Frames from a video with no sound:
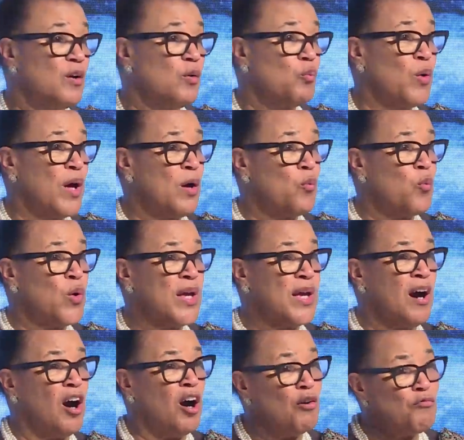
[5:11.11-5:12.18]
where we
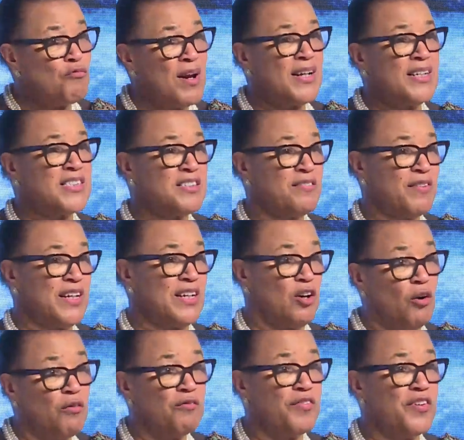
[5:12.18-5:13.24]
are relatively
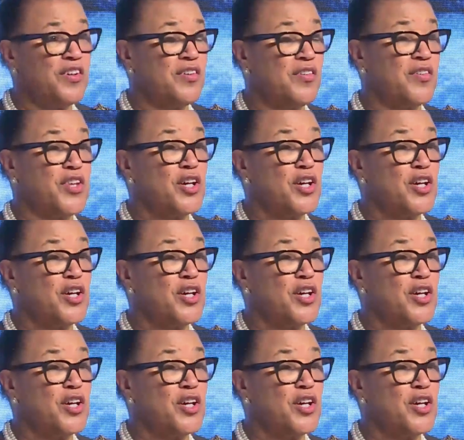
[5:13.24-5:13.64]
confident